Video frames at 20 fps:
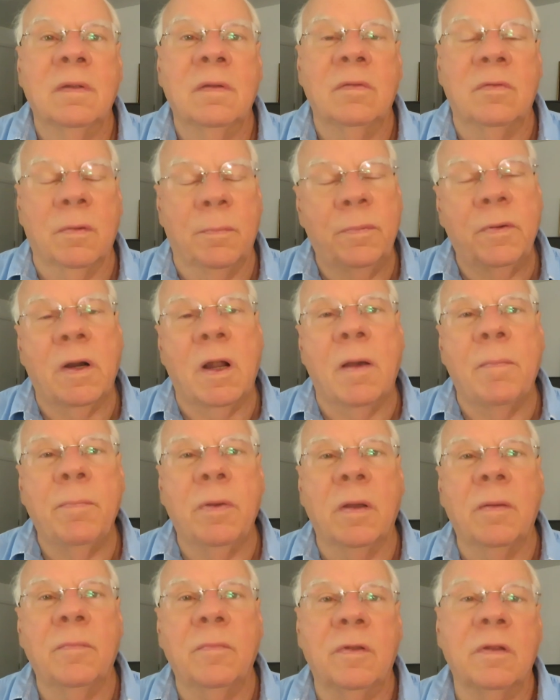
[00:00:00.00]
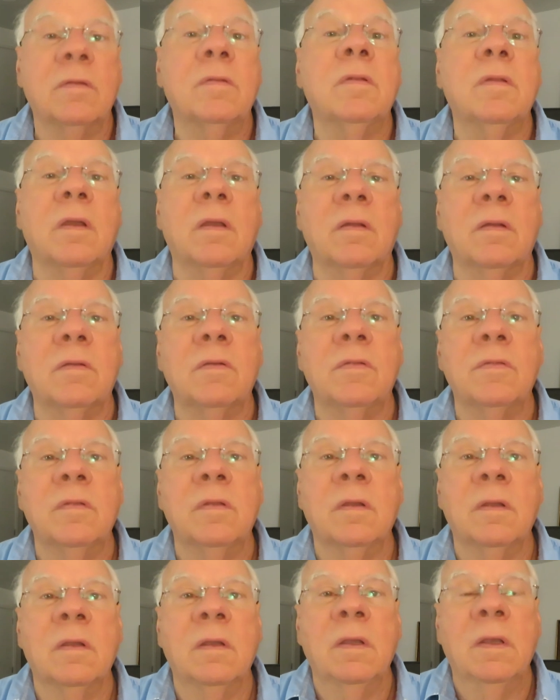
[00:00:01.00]
to prop up dictators.
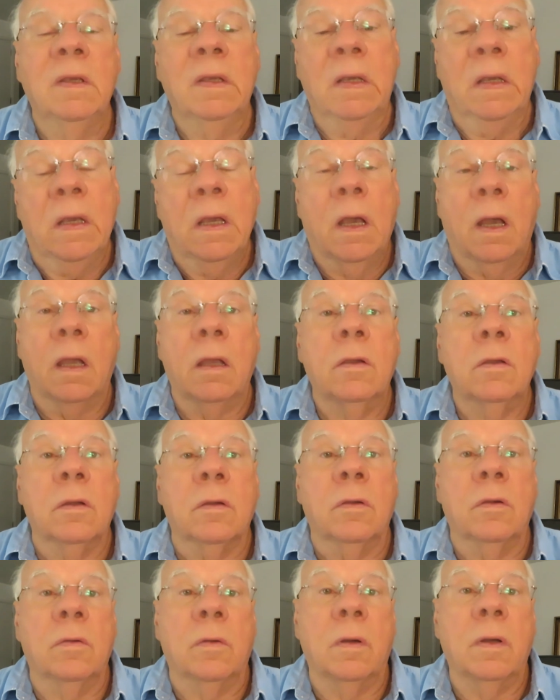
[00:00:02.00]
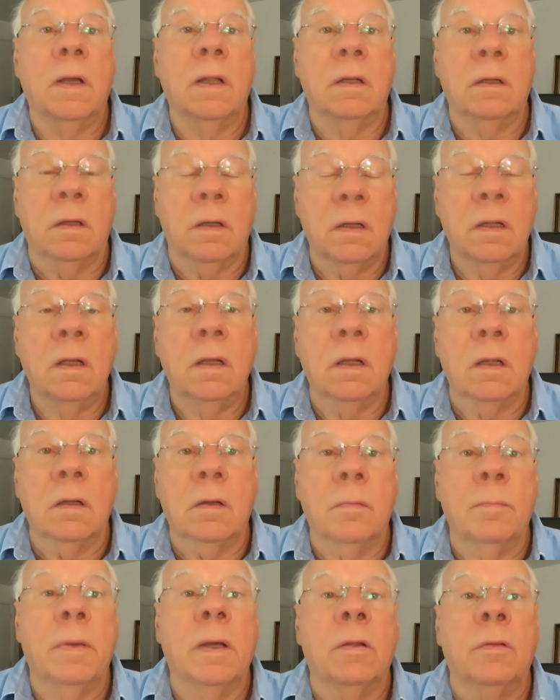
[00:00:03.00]
I could go on and
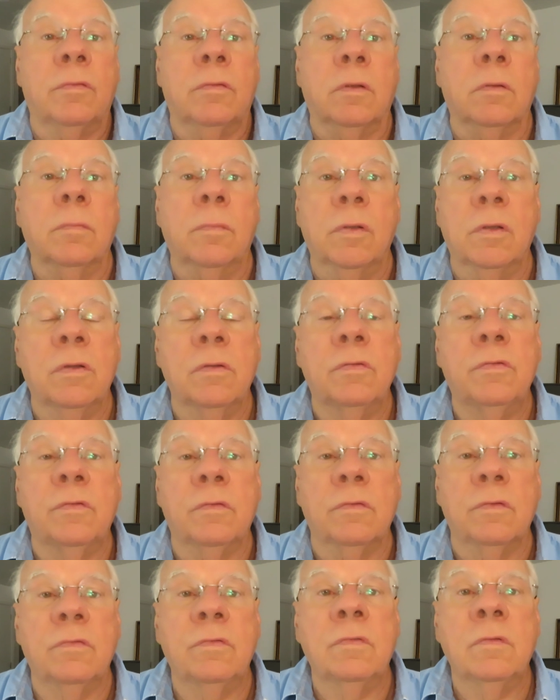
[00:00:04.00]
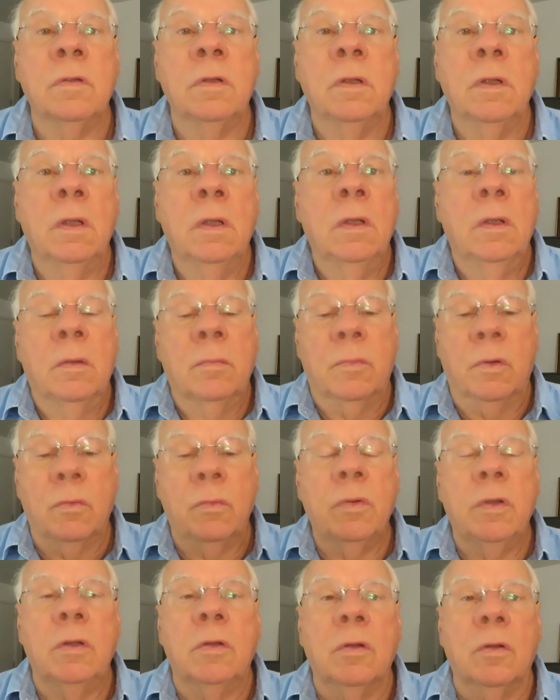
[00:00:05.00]
on about the abuses, but
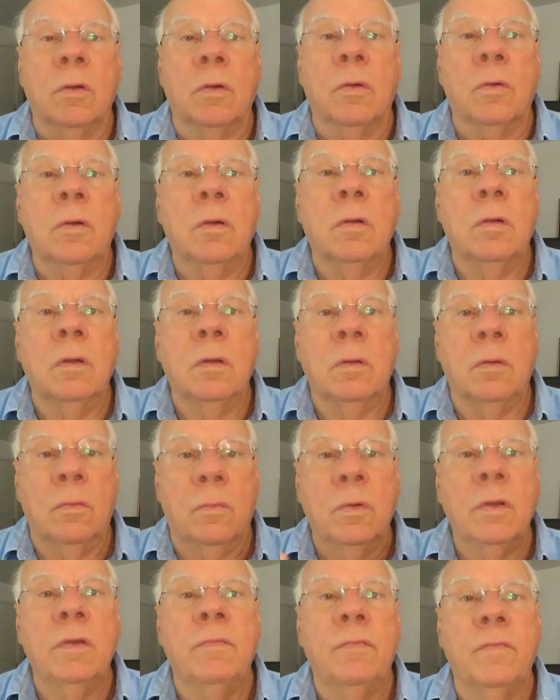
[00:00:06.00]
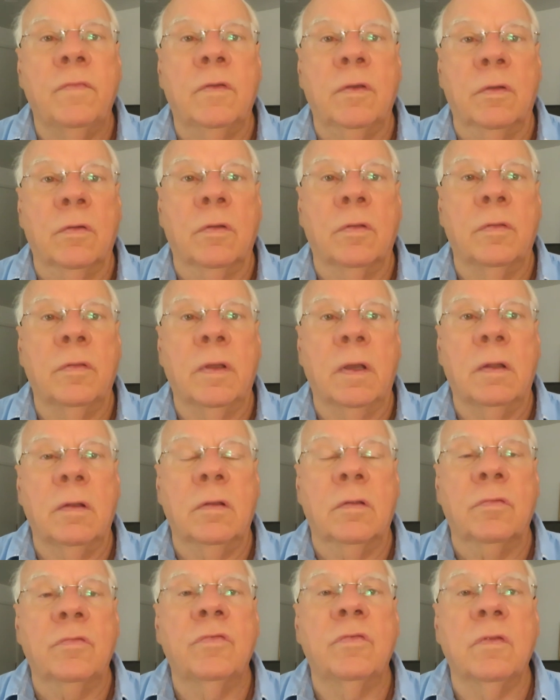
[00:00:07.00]
we feel that
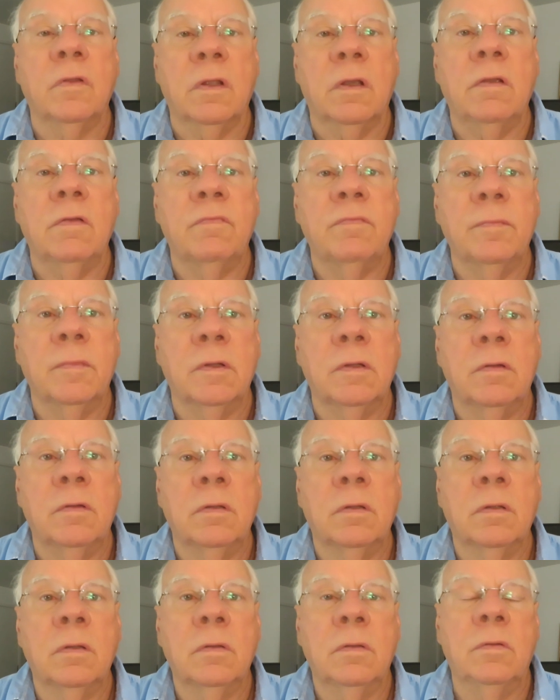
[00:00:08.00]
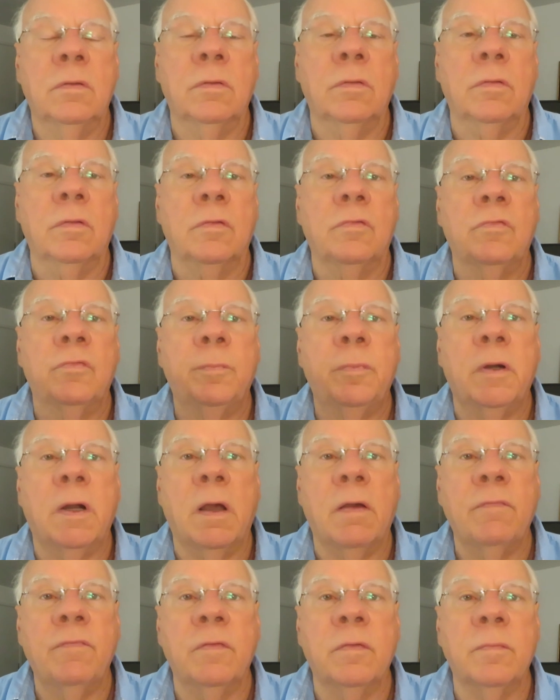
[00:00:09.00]
enslavement to this
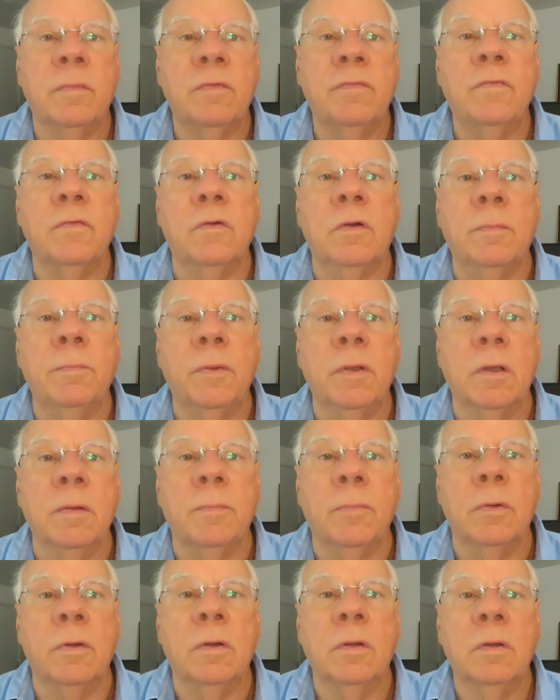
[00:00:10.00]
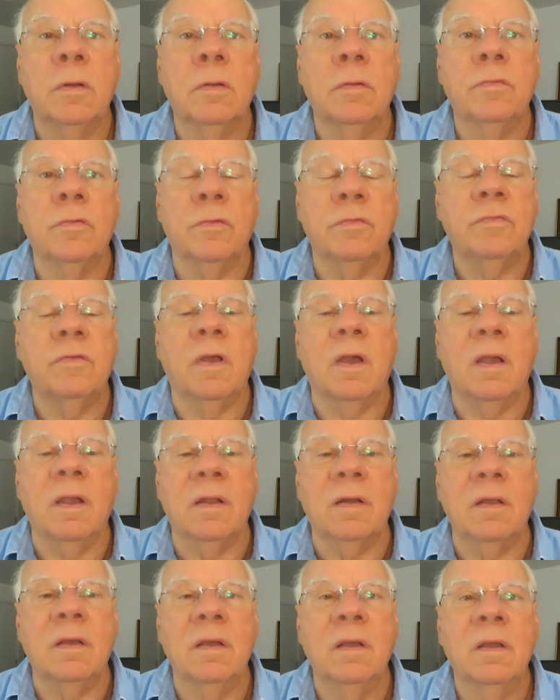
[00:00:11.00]
profit before people
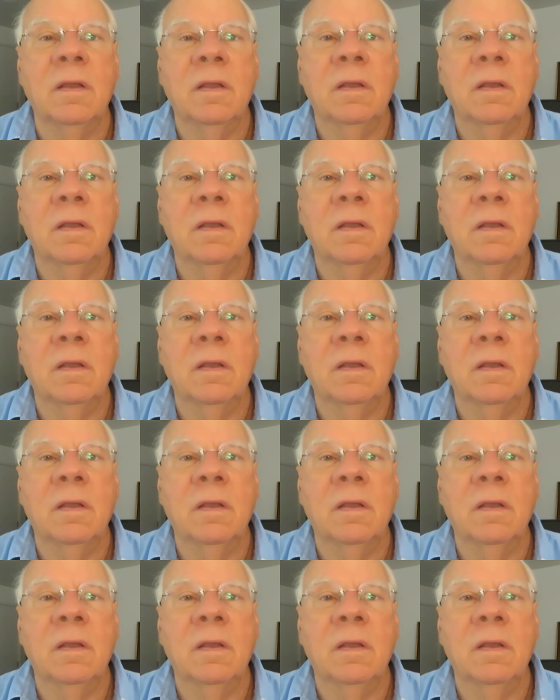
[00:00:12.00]
society.